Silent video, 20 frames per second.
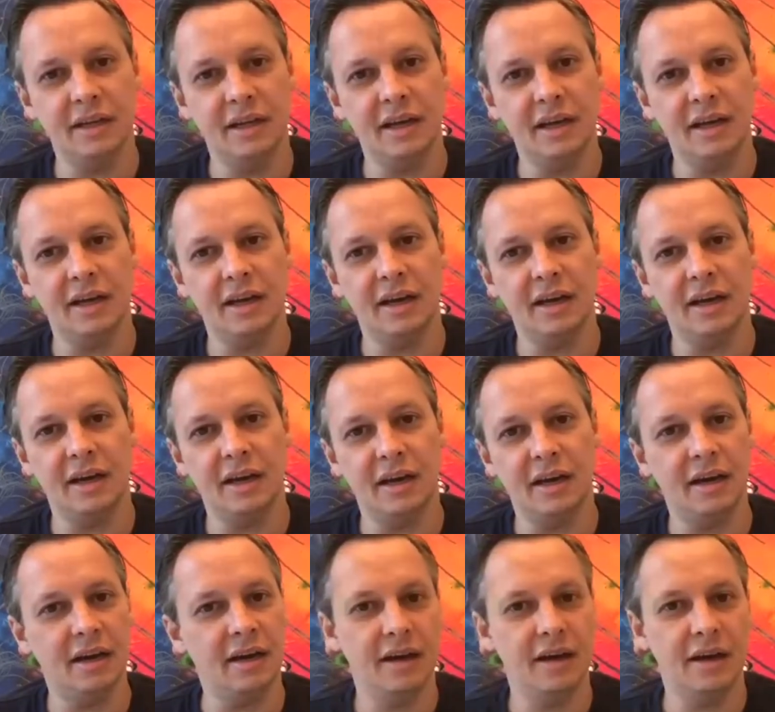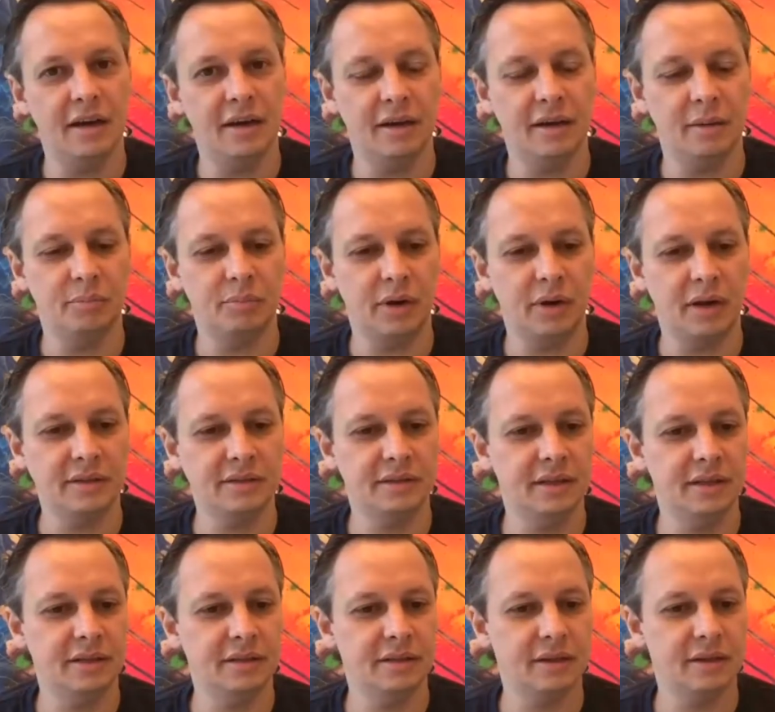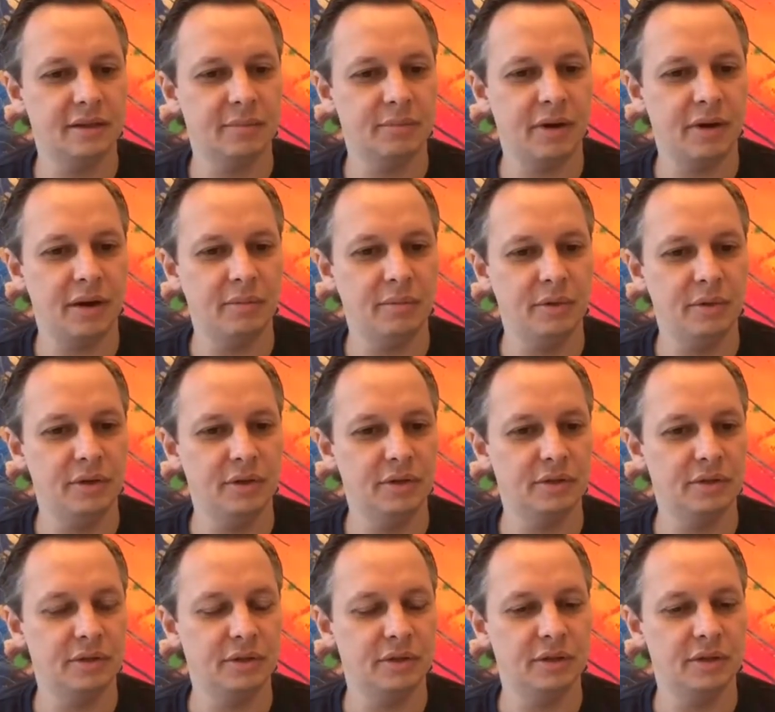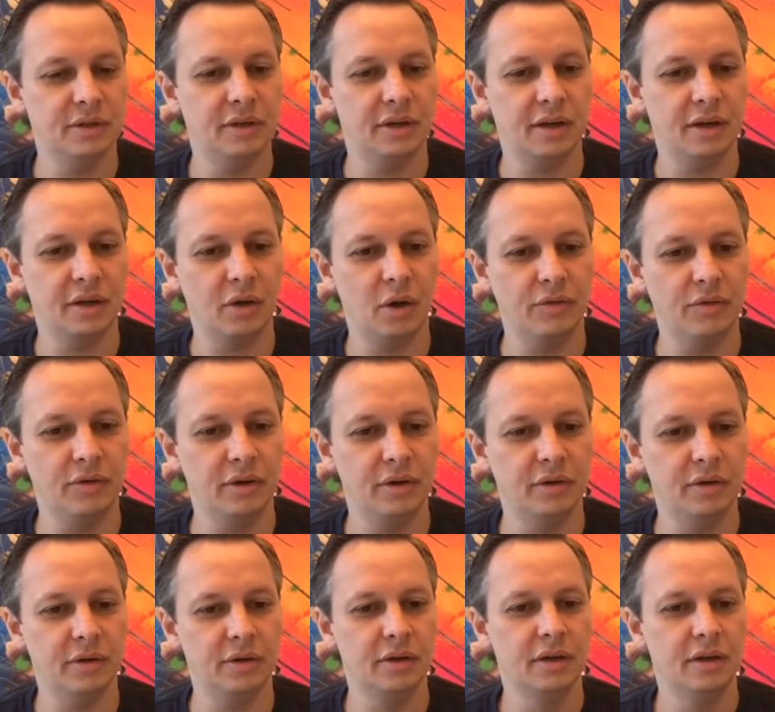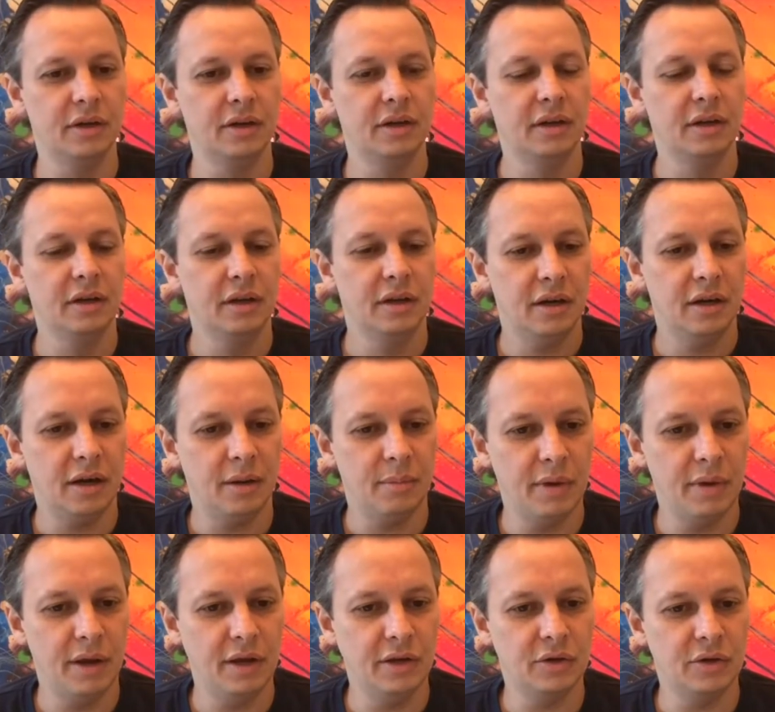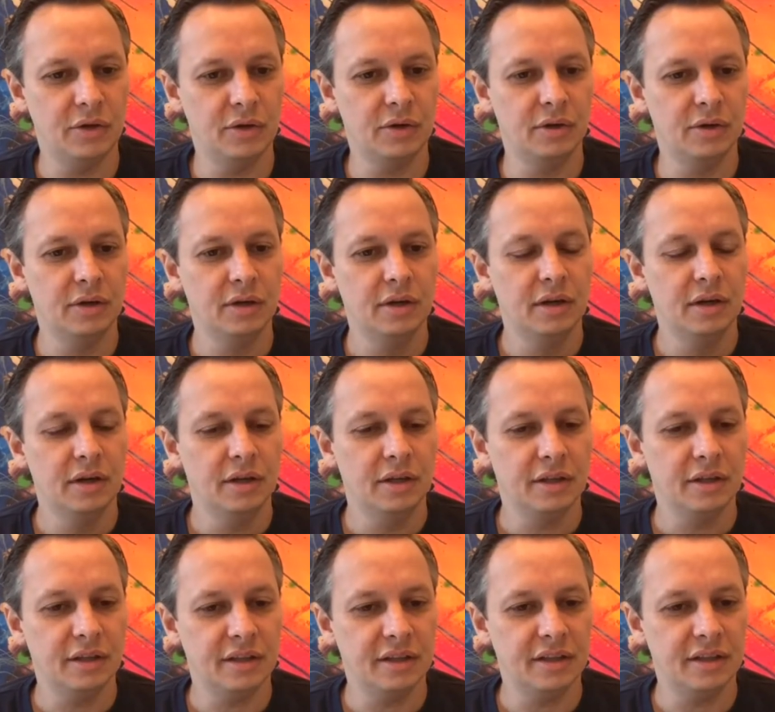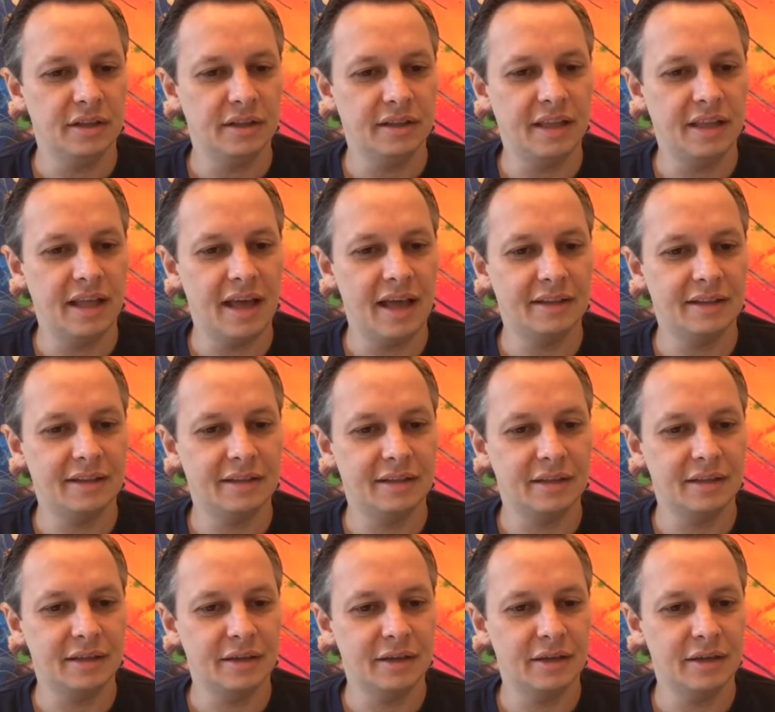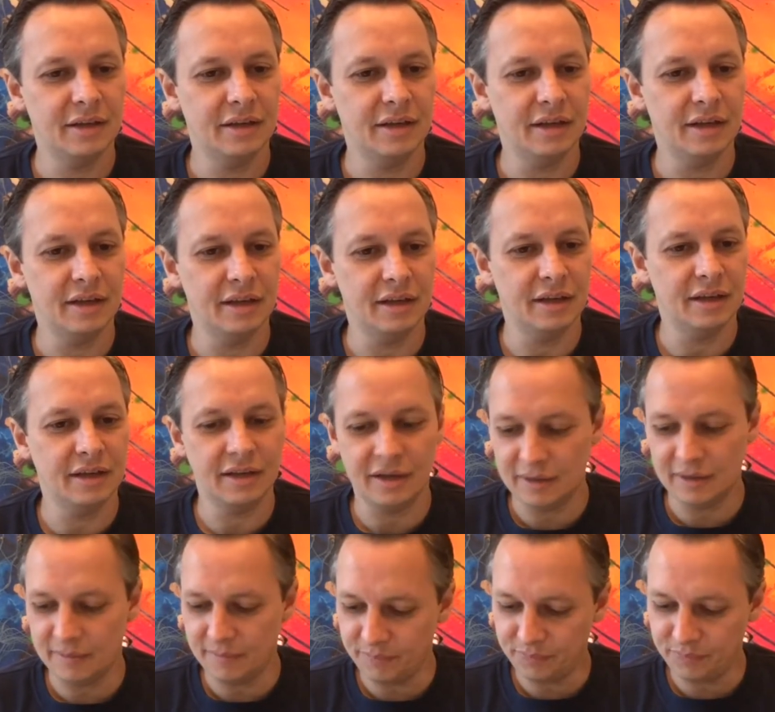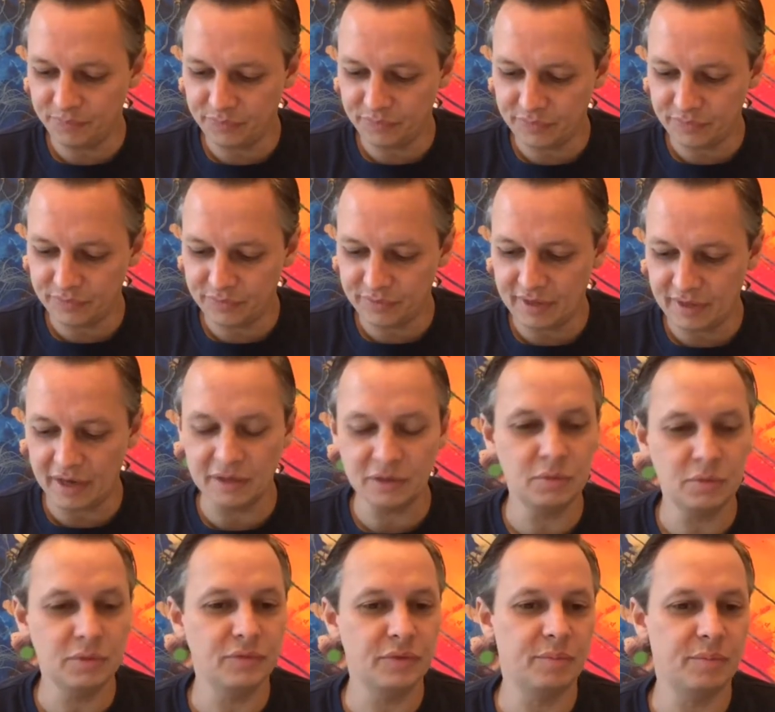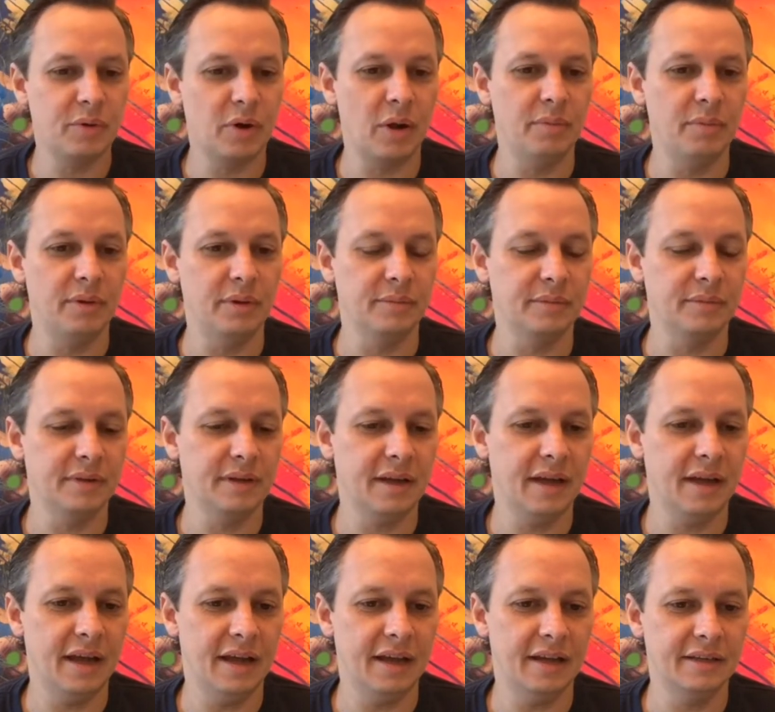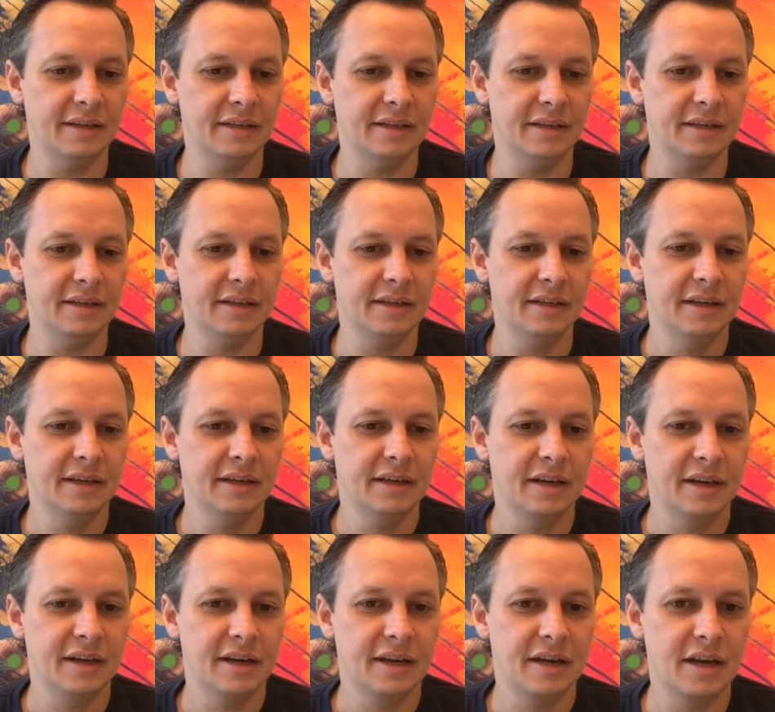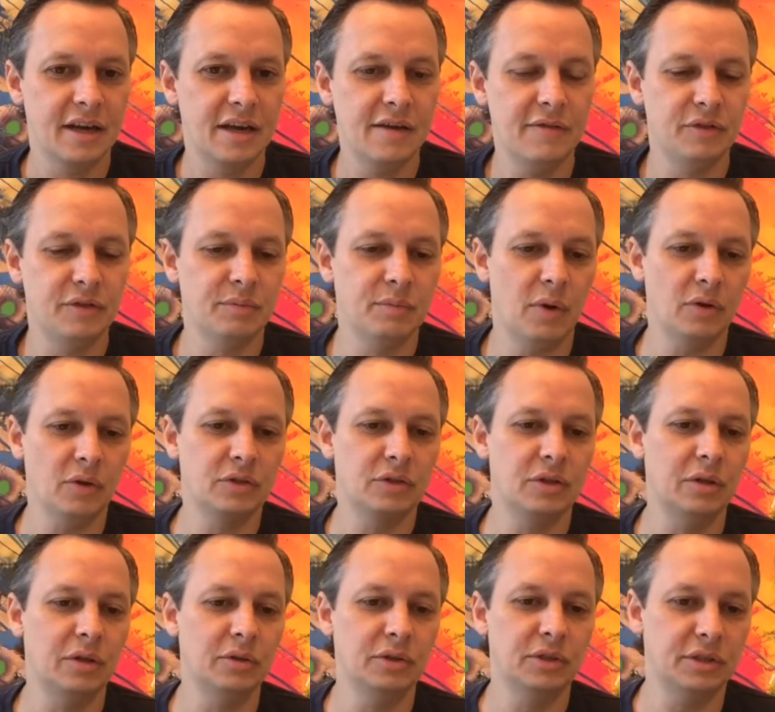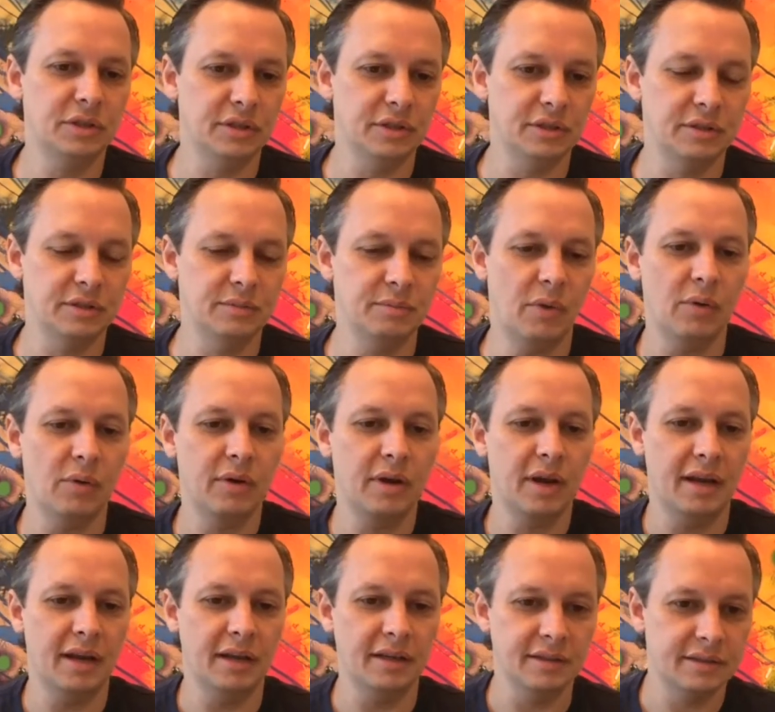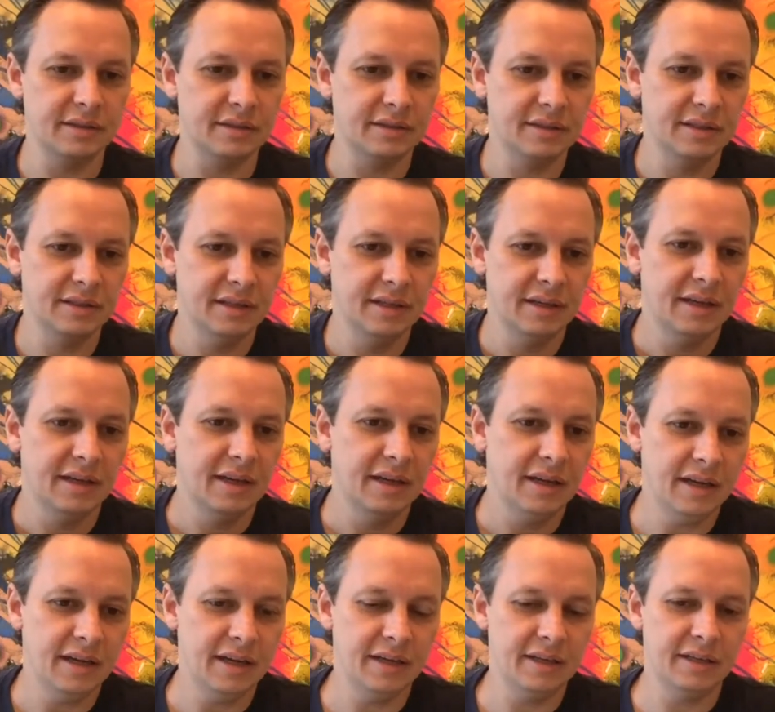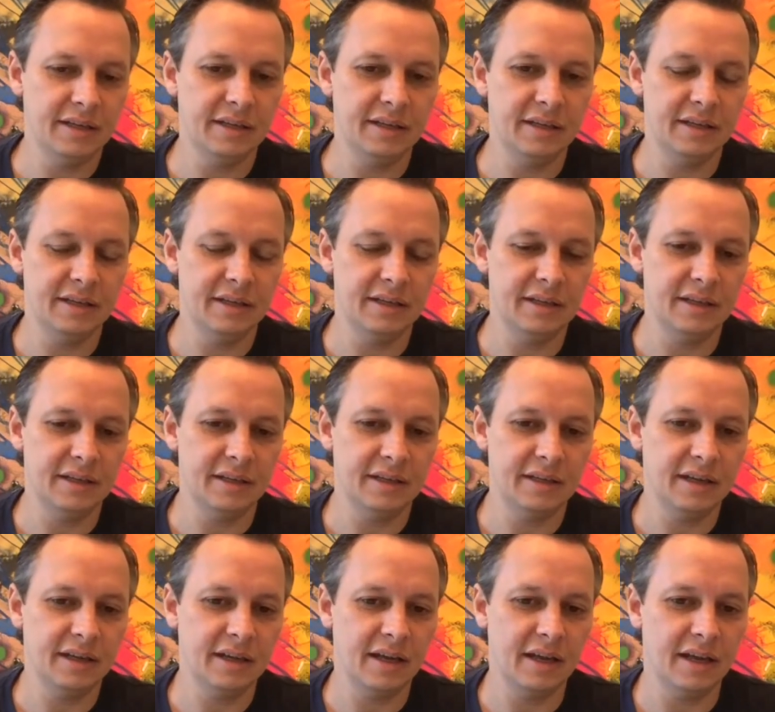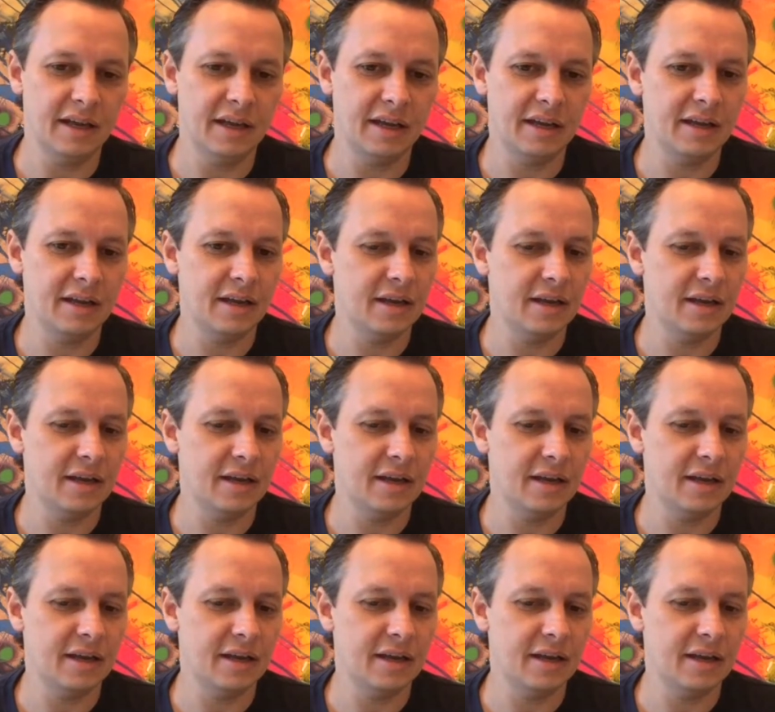a, a, president, a prime minister, a governor, a mayor, that uh, dance with the problem and uh, give small solutions, small gains, and uh, uh